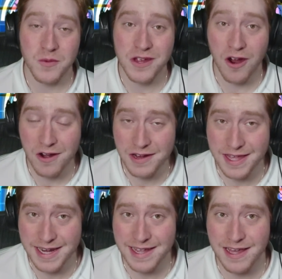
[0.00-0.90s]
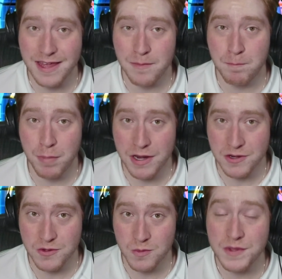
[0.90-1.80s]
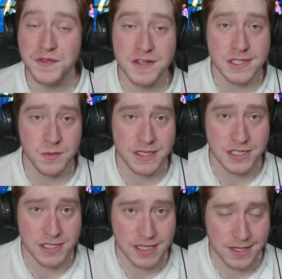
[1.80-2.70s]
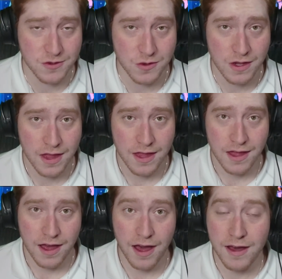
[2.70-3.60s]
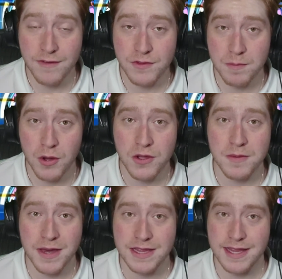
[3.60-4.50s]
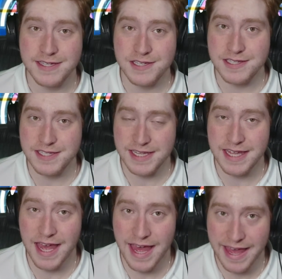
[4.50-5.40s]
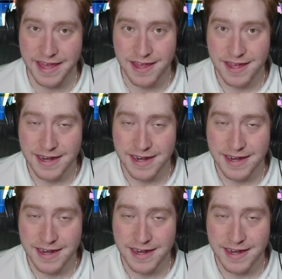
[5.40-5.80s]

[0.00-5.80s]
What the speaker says: we are getting a bundle with the Switch 2 of Pokemon Legends ZA.